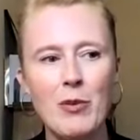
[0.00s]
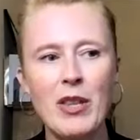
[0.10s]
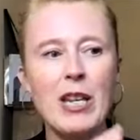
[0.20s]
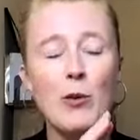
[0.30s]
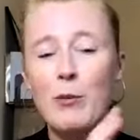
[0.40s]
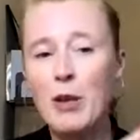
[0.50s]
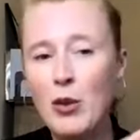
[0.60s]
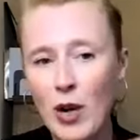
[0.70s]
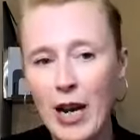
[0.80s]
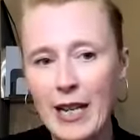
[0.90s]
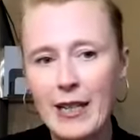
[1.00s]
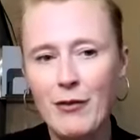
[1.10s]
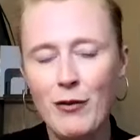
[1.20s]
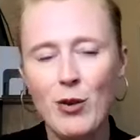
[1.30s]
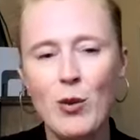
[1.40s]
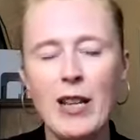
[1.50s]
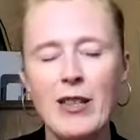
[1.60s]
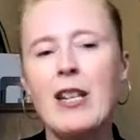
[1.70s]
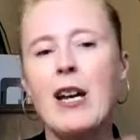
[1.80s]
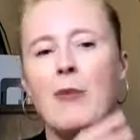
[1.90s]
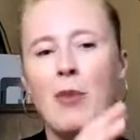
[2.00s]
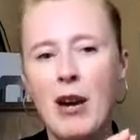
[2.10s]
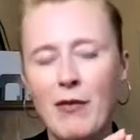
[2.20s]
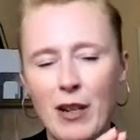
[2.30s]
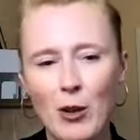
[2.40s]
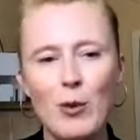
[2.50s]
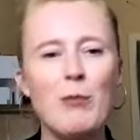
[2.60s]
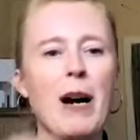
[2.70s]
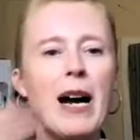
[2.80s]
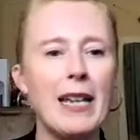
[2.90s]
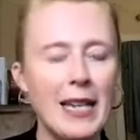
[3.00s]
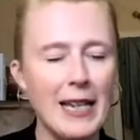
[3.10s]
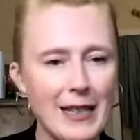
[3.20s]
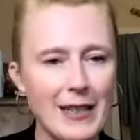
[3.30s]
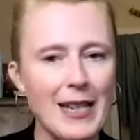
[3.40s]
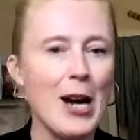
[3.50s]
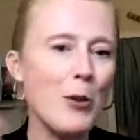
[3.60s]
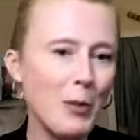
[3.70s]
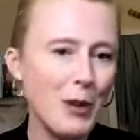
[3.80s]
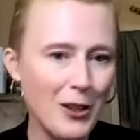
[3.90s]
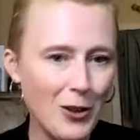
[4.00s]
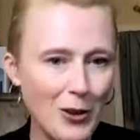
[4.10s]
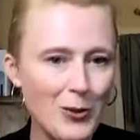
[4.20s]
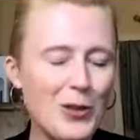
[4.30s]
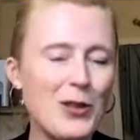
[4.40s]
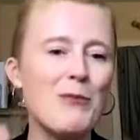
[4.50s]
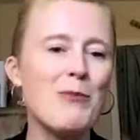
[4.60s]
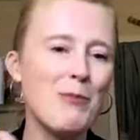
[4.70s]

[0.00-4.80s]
but then it would be great if you had the nonprofit who would buy in to helping you to,